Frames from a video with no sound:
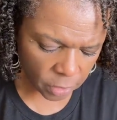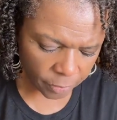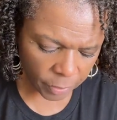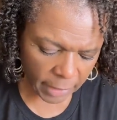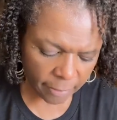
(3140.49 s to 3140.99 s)

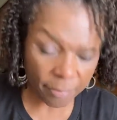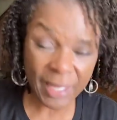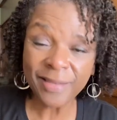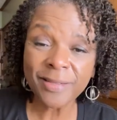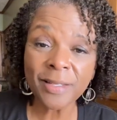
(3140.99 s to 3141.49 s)

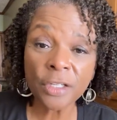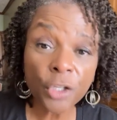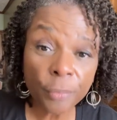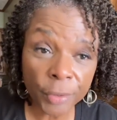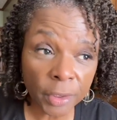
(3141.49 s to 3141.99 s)
plant-based
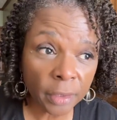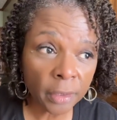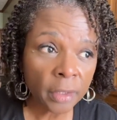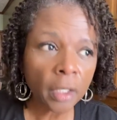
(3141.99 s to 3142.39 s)
cookbook.